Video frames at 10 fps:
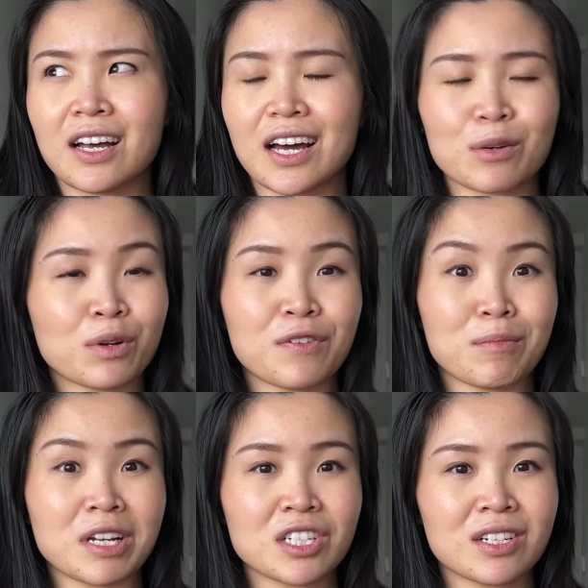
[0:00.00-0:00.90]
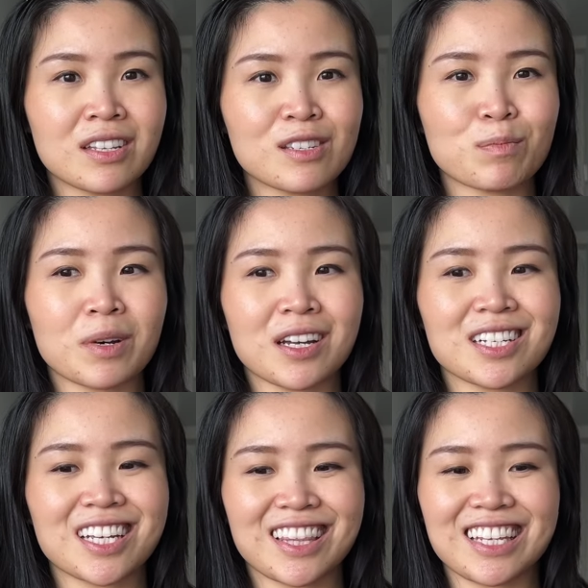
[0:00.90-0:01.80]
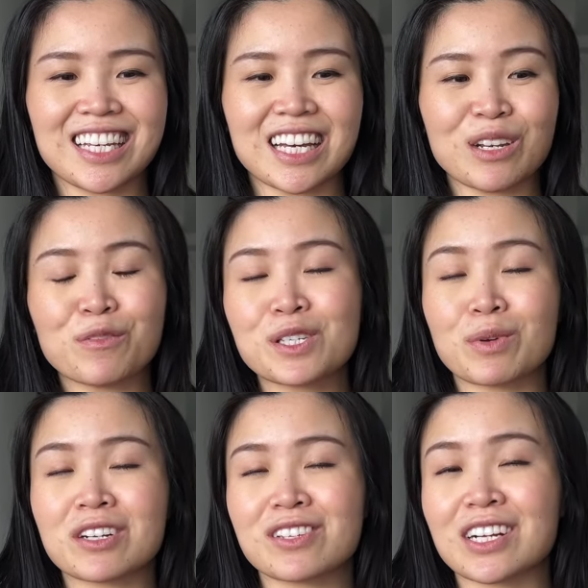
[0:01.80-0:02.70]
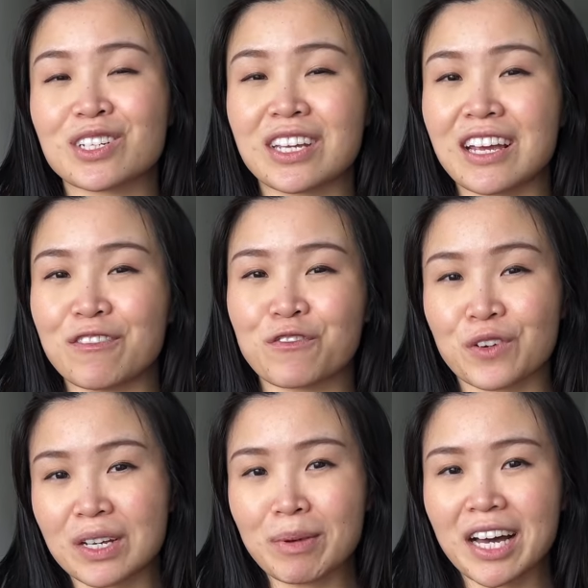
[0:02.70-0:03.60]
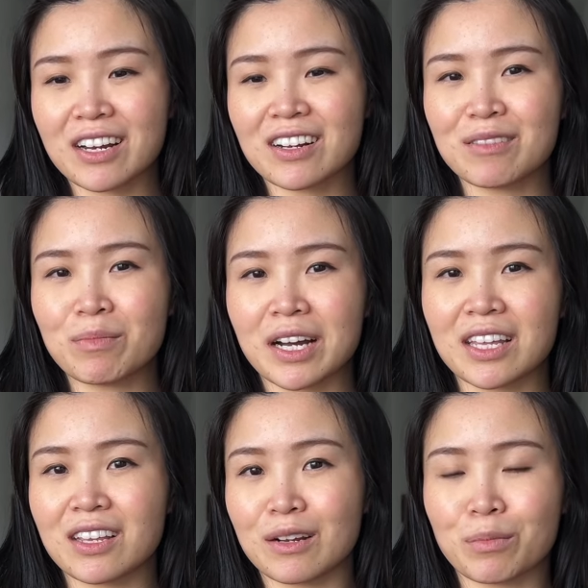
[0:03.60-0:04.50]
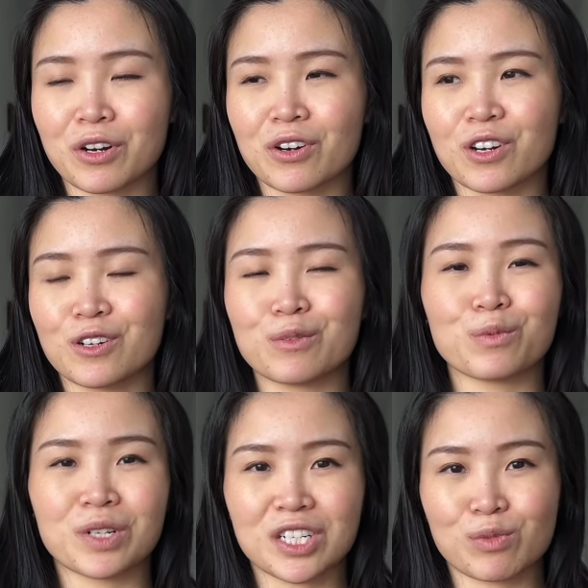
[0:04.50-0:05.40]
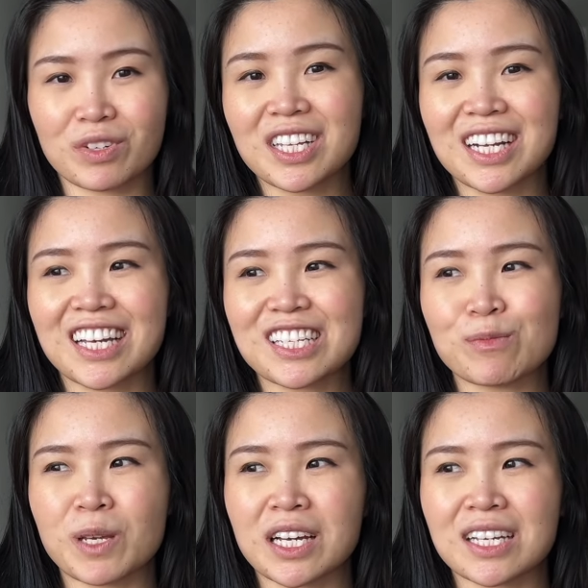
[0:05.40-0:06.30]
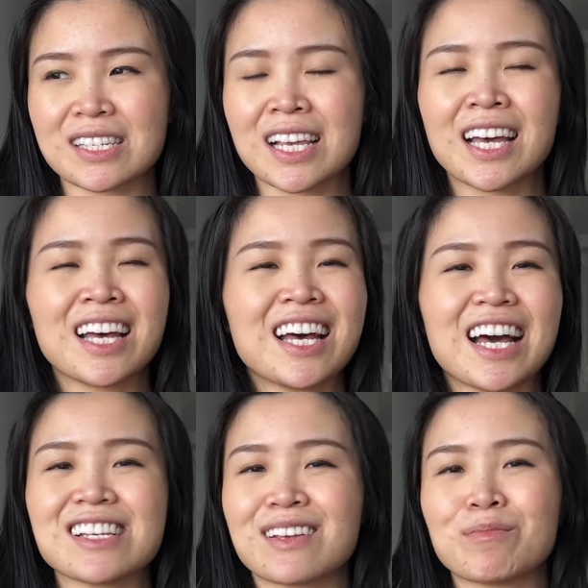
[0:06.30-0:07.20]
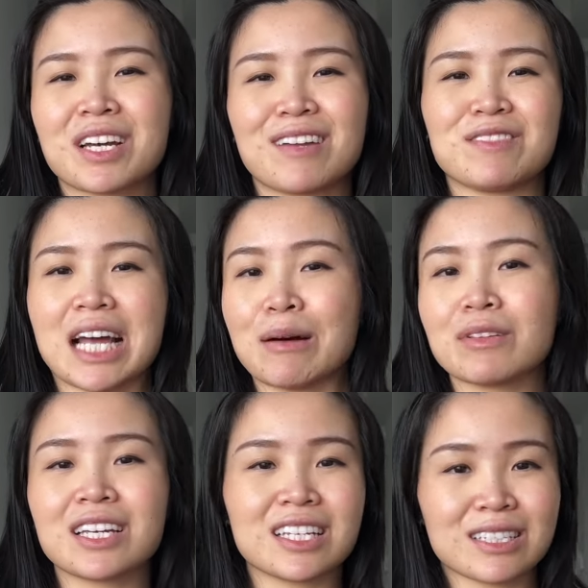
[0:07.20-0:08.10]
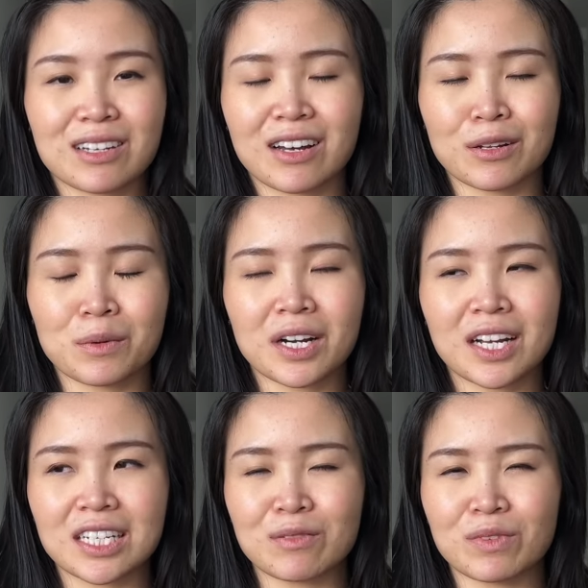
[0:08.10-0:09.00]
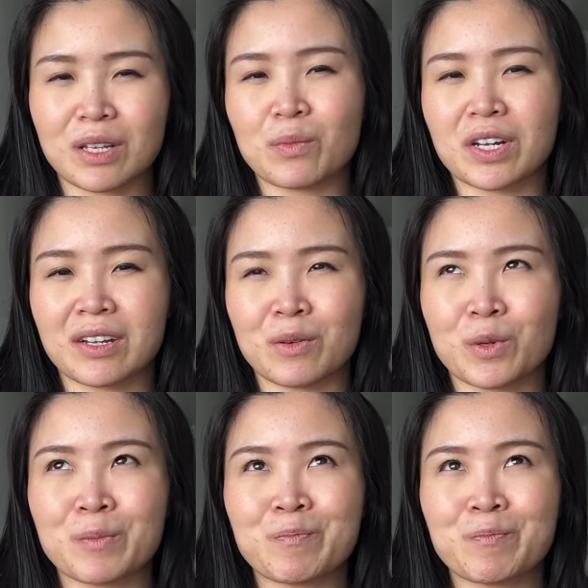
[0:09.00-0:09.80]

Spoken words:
I don't know if I mentioned this, but the Nova sweater is actually a free pattern by the Knit Purl girl, which is really nice because as I'm kind of dabbling into color work, I didn't really want to